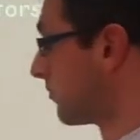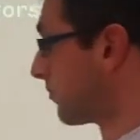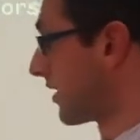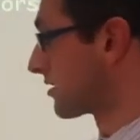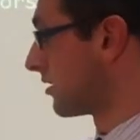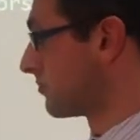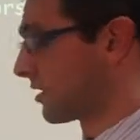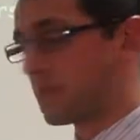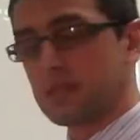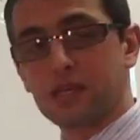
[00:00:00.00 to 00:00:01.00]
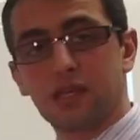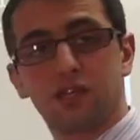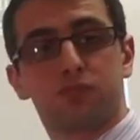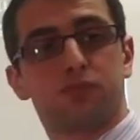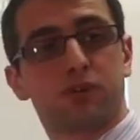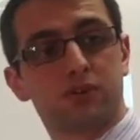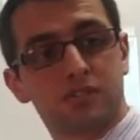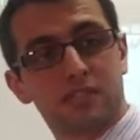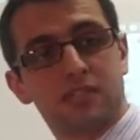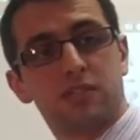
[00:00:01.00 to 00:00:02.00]
picked up by the ears,
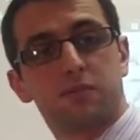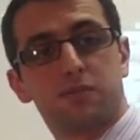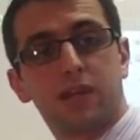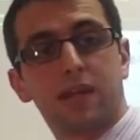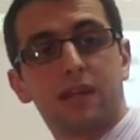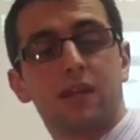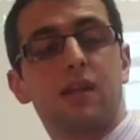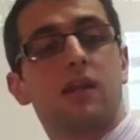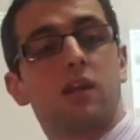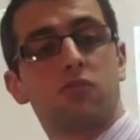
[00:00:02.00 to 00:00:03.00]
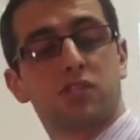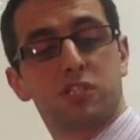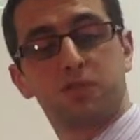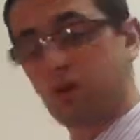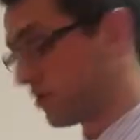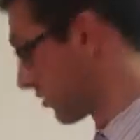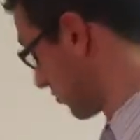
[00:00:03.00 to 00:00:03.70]
processed in the brain, a response